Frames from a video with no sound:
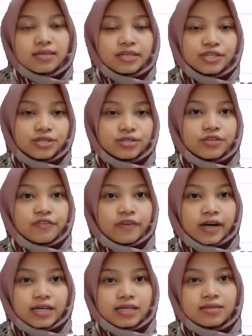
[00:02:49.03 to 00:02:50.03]
issued to
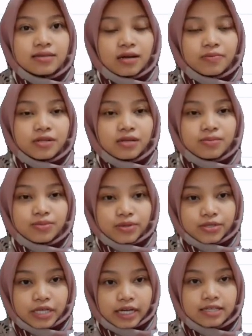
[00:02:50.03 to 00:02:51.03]
finance capital
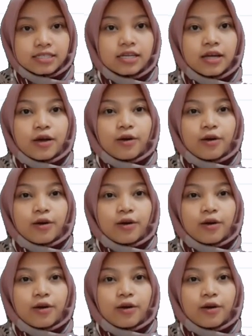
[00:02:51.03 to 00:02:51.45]
projects